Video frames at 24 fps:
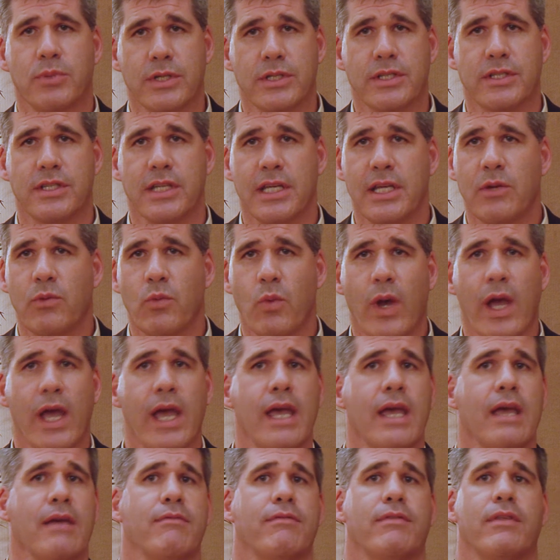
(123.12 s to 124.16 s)
pristine
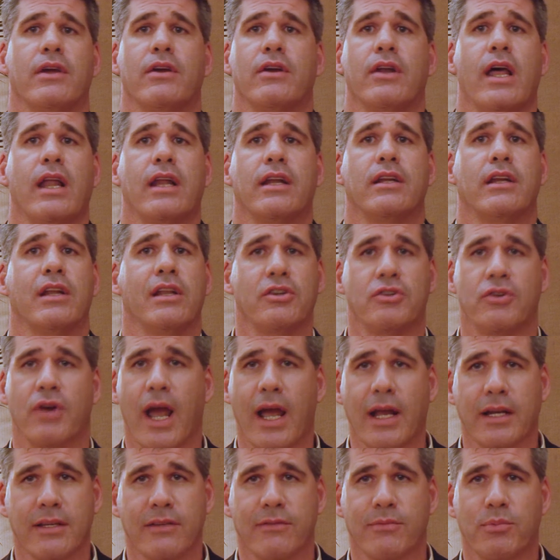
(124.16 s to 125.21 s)
way, if they're not an
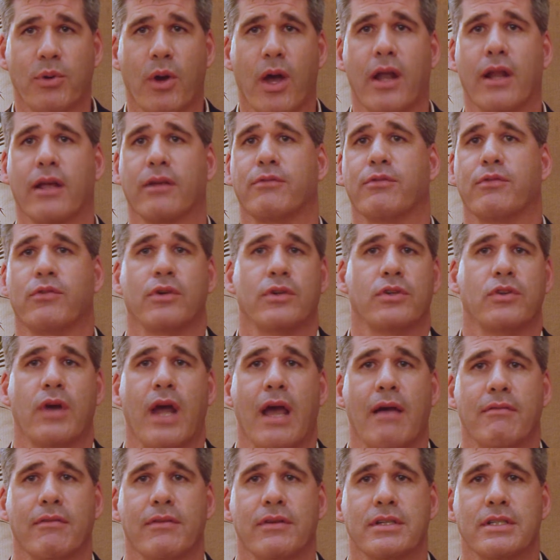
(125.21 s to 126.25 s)
attractive product for
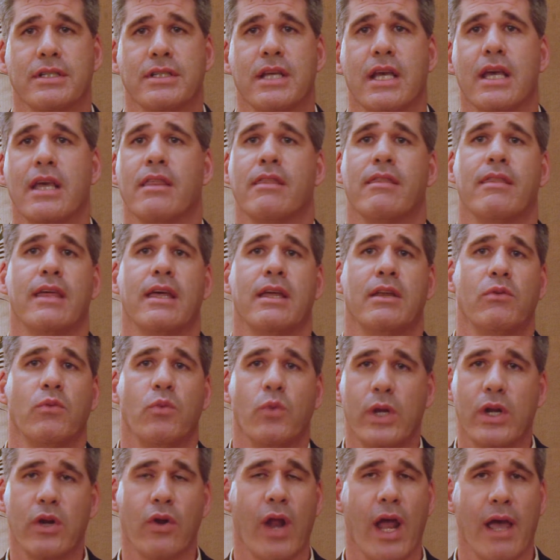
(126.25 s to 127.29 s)
travelers, then
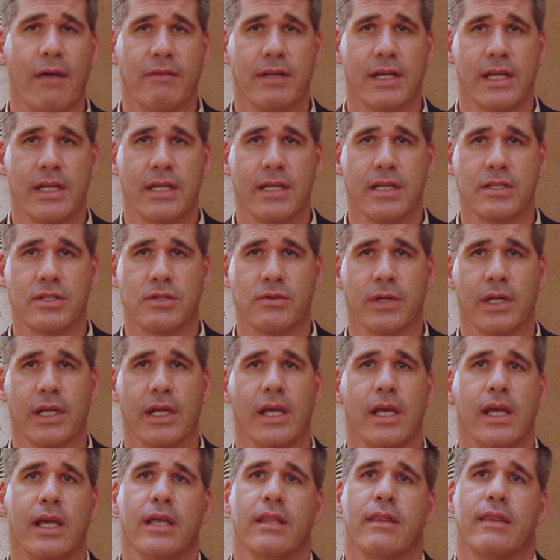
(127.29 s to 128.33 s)
we don't have an industry.
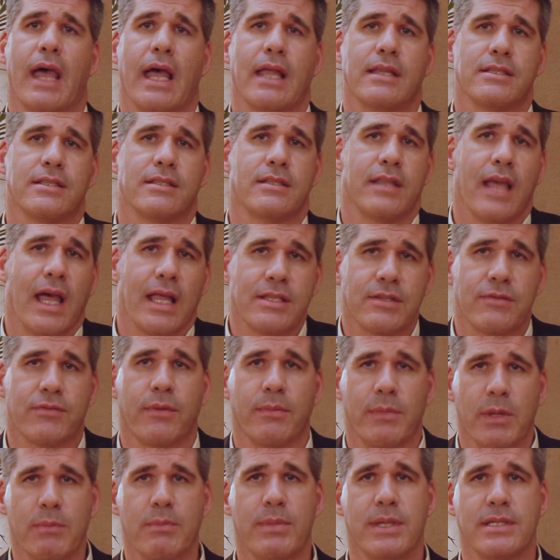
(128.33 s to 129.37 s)
That's
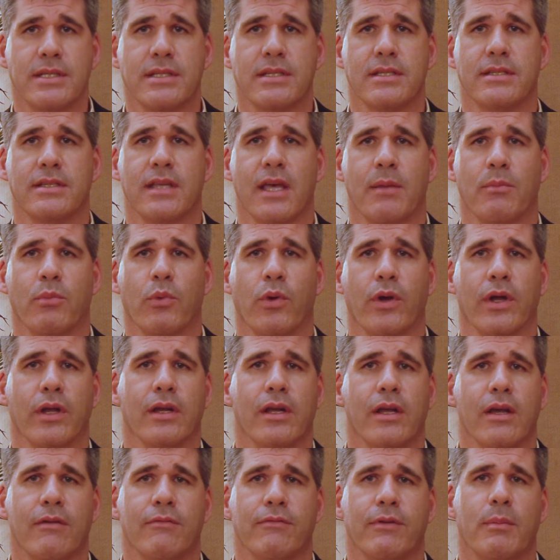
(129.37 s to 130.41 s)
from the business standpoint.
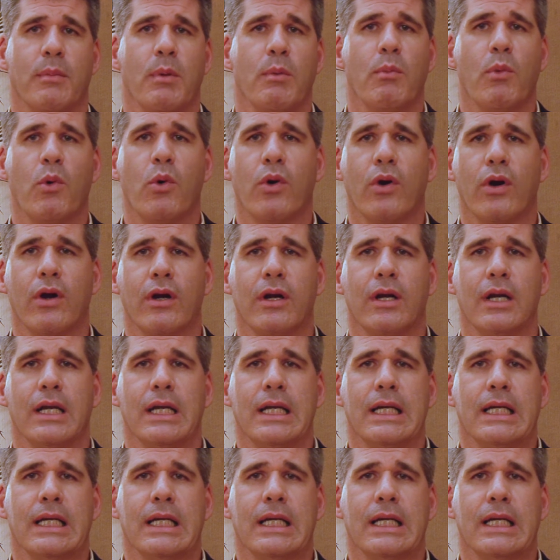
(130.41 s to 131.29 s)
From a more